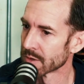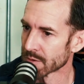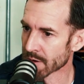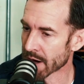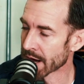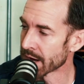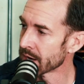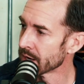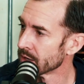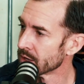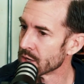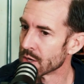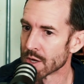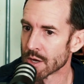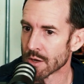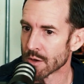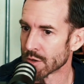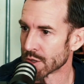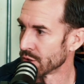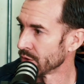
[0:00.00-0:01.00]
Right?
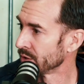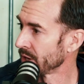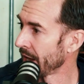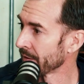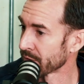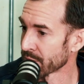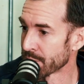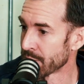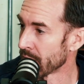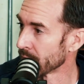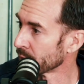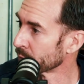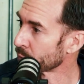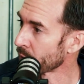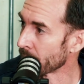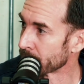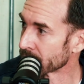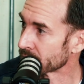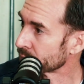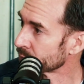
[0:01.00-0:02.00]
You have to follow
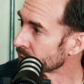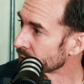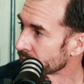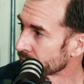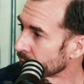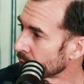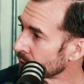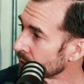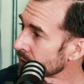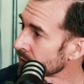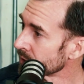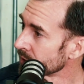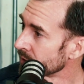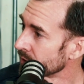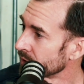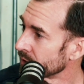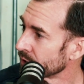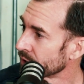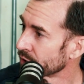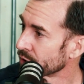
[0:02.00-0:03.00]
Robert's Rules of Order.
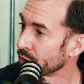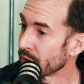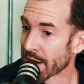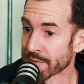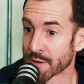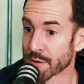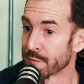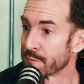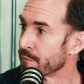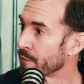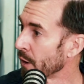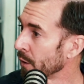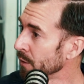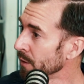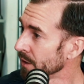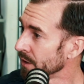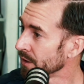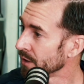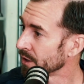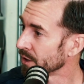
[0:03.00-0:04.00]
You have to
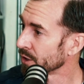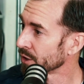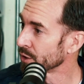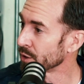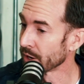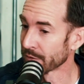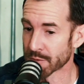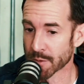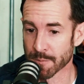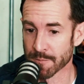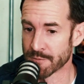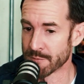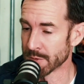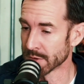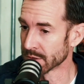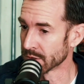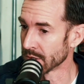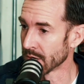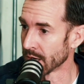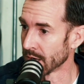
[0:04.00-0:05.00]
vote. You have
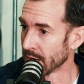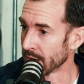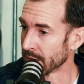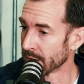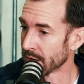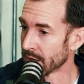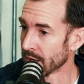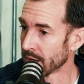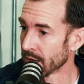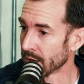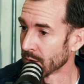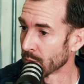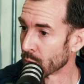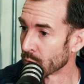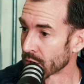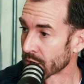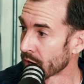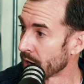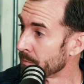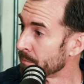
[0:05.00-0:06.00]
to
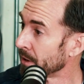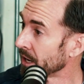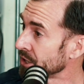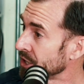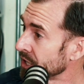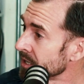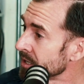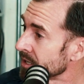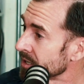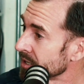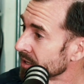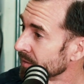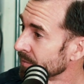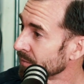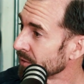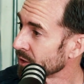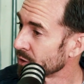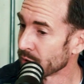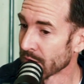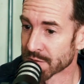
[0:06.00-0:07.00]
work on budgets.
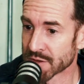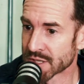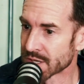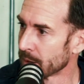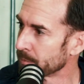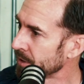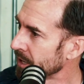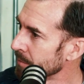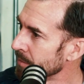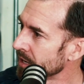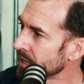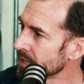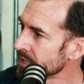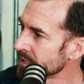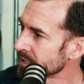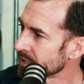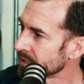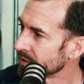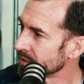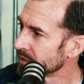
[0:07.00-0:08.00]
You have
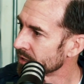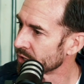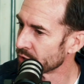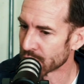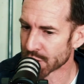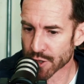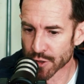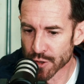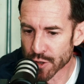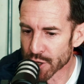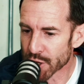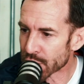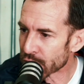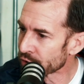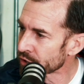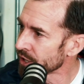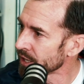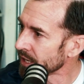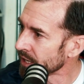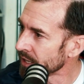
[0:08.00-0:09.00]
subcommittees. You're
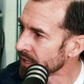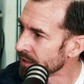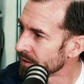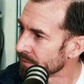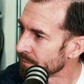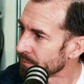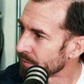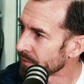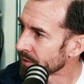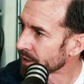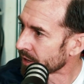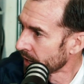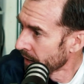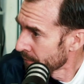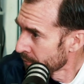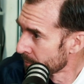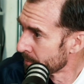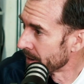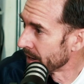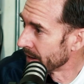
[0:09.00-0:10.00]
learning
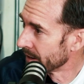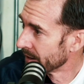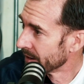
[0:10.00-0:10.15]
government.